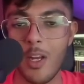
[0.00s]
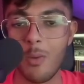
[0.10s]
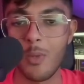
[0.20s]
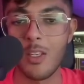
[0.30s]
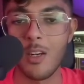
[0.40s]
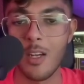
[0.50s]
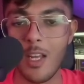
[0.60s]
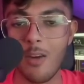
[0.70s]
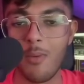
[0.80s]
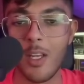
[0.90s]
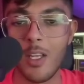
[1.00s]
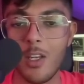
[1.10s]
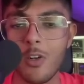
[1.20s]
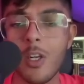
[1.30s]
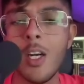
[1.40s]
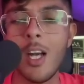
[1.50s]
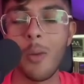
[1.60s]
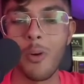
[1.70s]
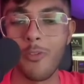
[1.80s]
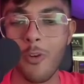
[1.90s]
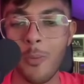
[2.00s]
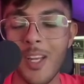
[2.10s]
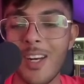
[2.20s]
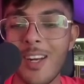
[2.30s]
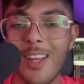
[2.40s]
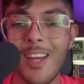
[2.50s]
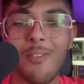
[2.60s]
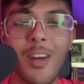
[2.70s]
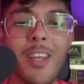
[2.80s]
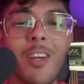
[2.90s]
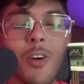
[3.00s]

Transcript: And we did it again right here, and we're forming it again right here.